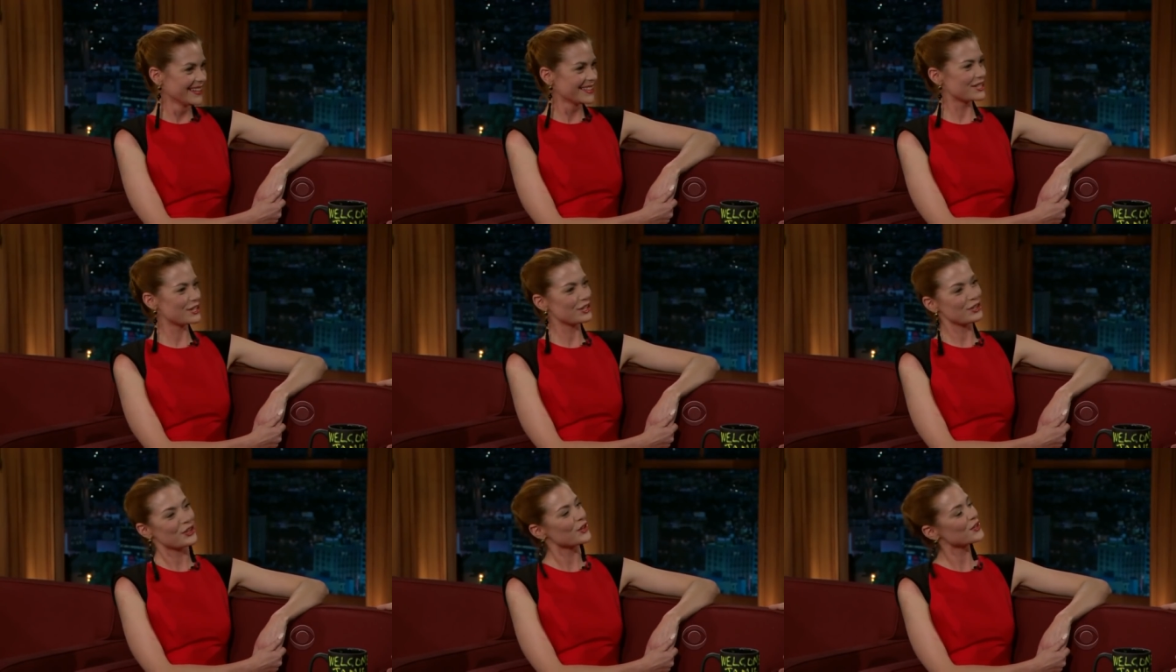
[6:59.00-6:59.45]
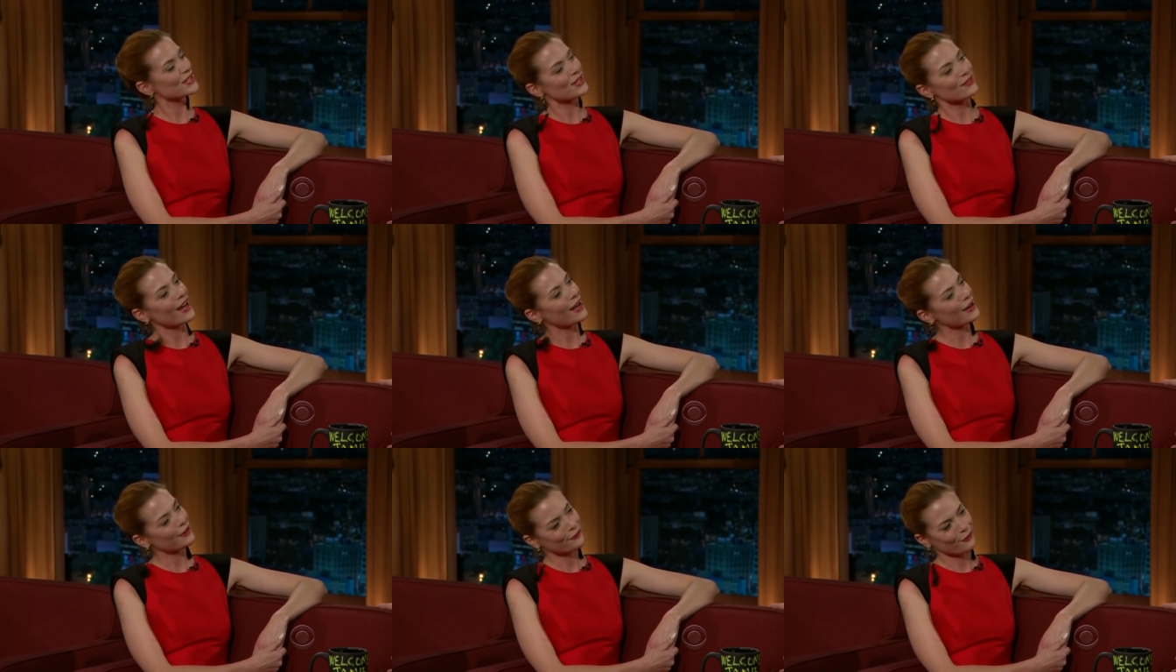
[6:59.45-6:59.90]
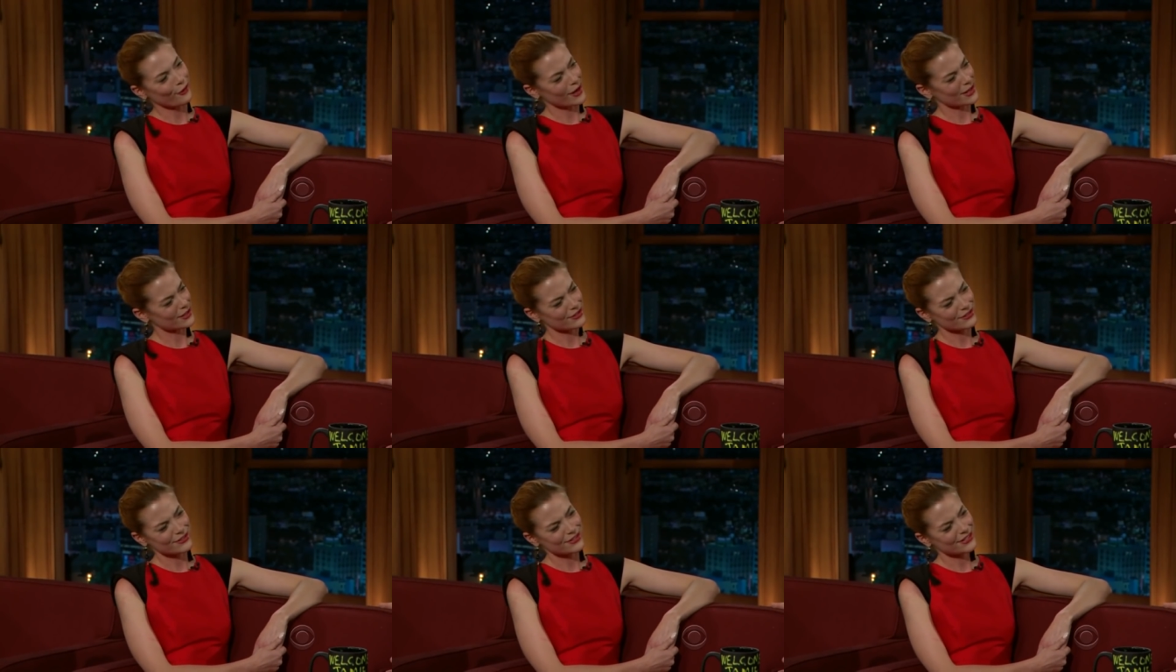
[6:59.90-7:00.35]
did you use a lot of
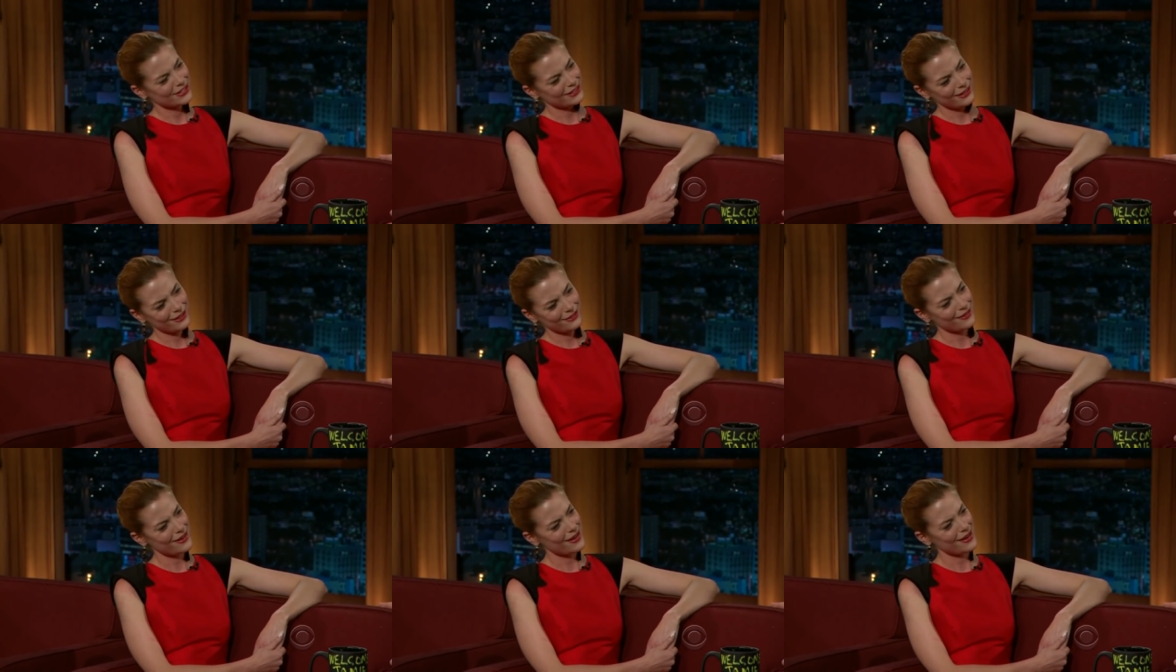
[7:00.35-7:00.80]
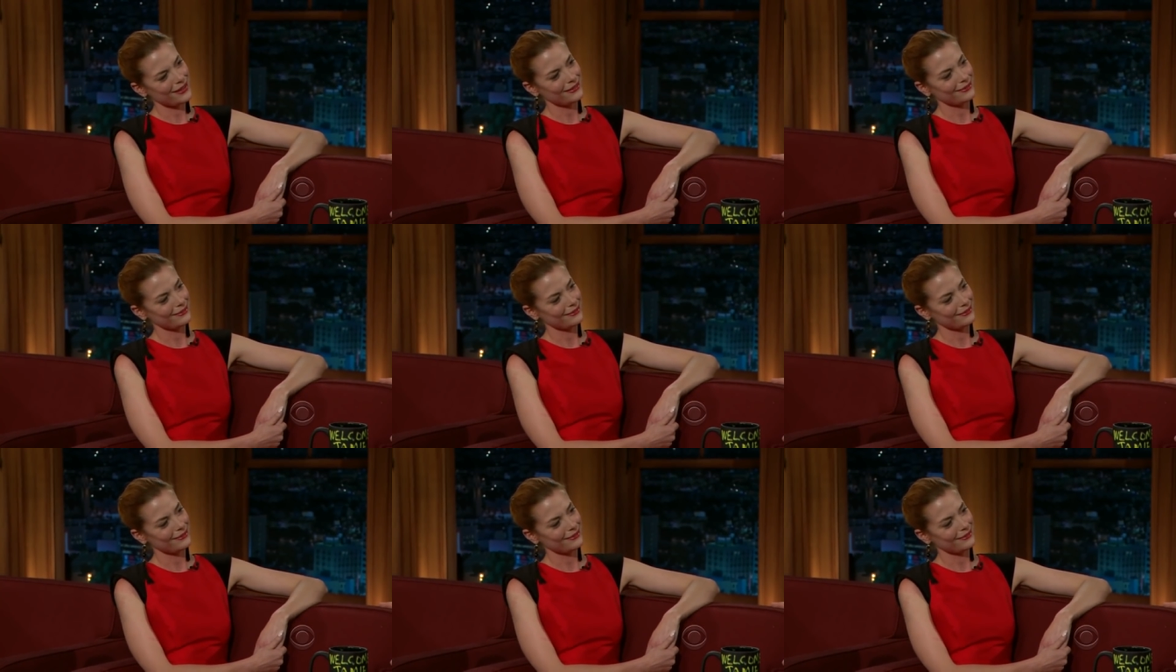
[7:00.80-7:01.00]
razors to do that?